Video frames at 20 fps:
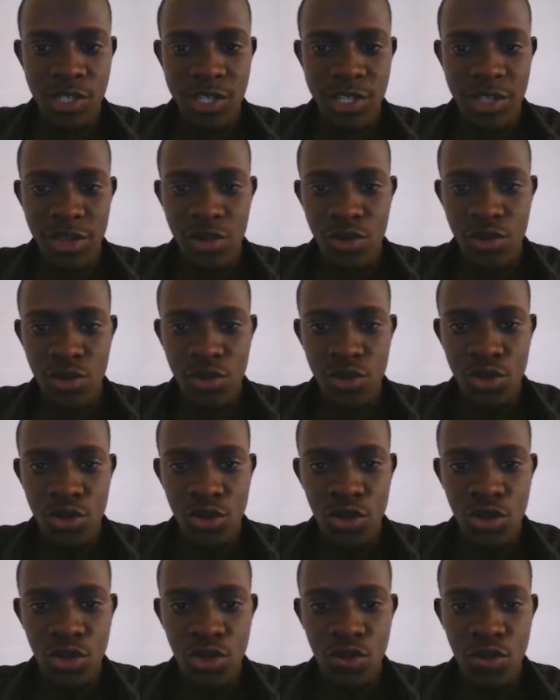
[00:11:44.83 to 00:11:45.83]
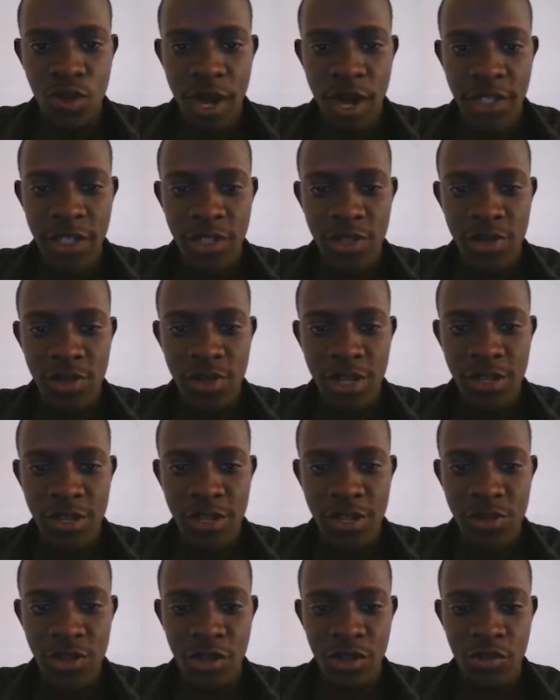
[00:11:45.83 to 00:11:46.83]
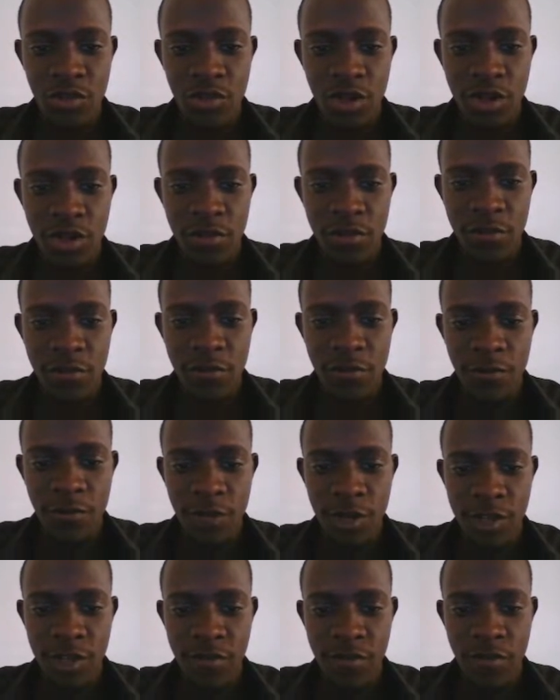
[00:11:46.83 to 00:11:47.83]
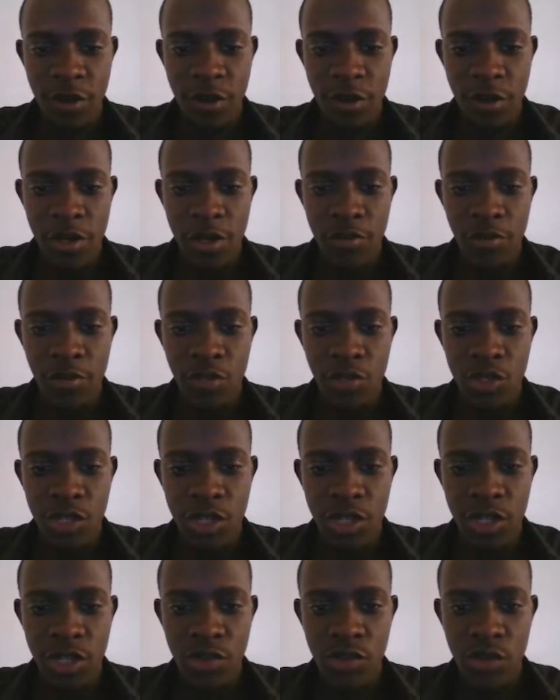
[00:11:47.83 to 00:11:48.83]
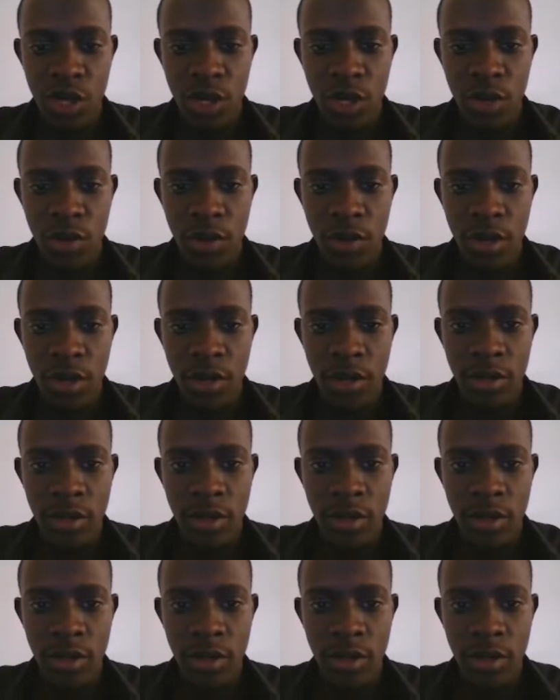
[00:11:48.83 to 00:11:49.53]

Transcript: just console log watch so as to keep track of whatever I'm inputting into our